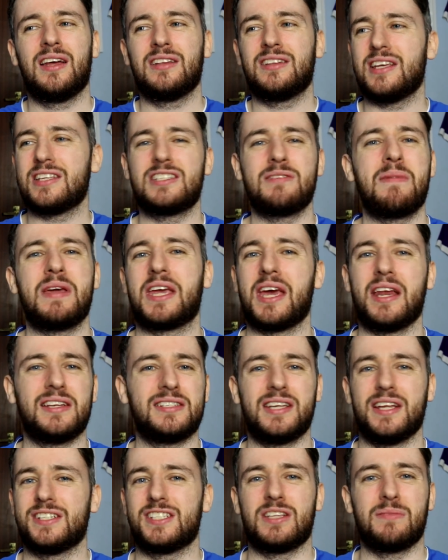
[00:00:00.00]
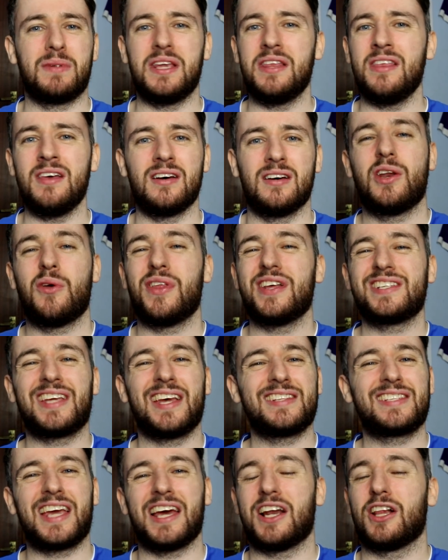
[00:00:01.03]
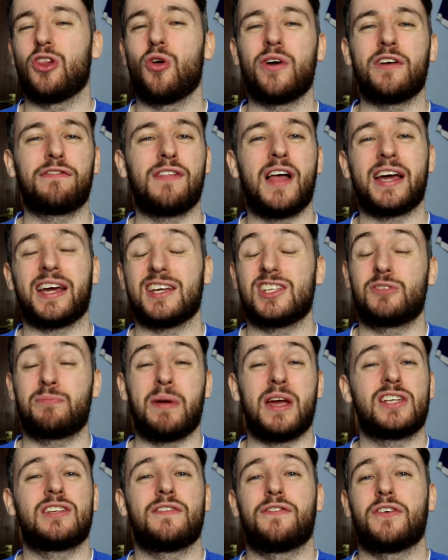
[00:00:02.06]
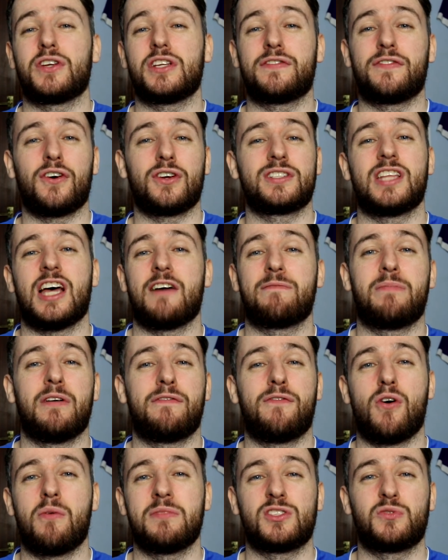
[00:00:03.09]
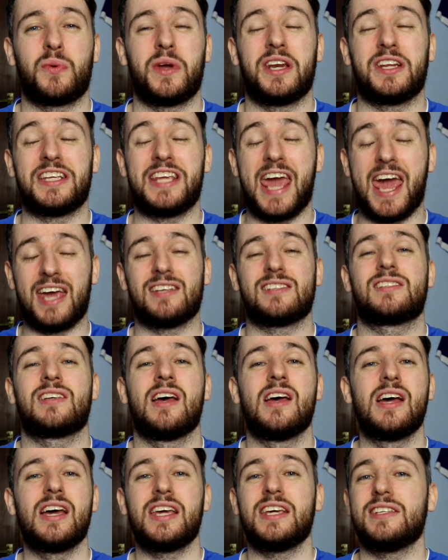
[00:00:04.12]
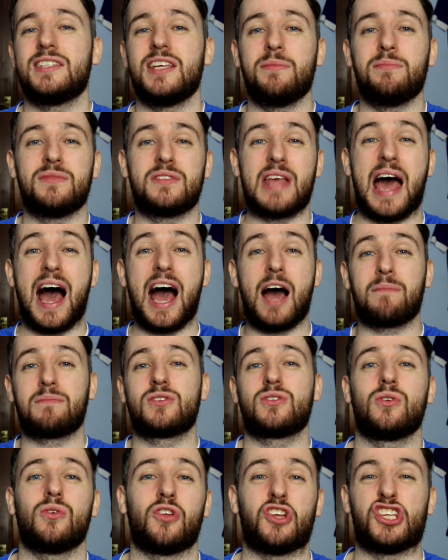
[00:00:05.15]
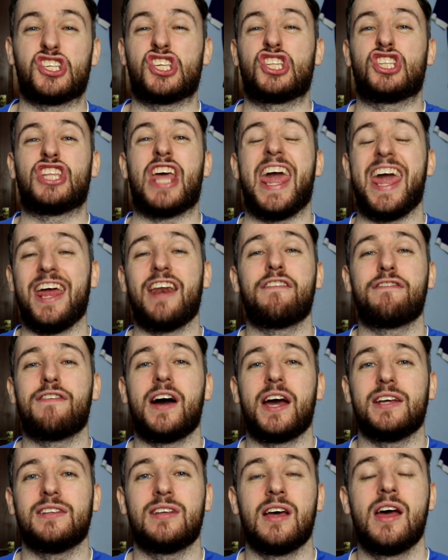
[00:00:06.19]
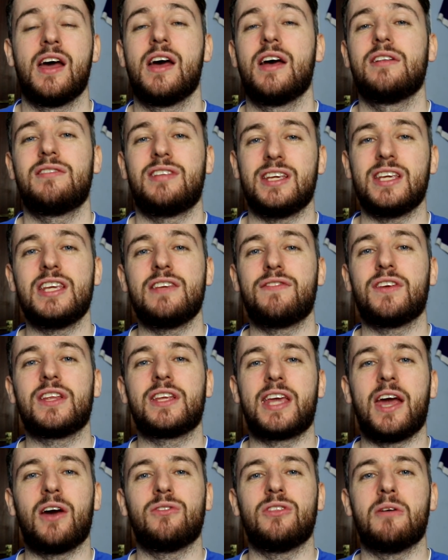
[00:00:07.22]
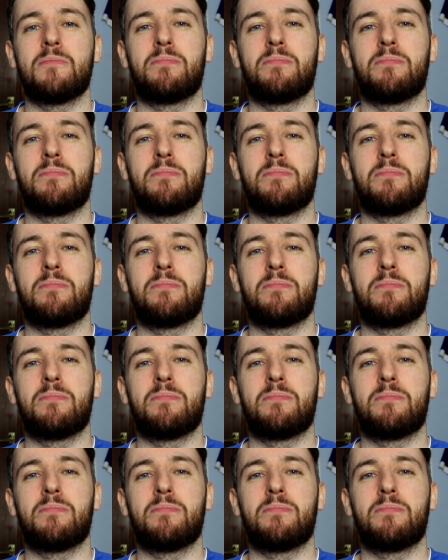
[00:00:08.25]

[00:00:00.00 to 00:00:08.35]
doesn't make any sense to me either. Now, this kid's getting a lot of flack, especially for his first half performance, where yes, he seemed absolutely terrified to even get on the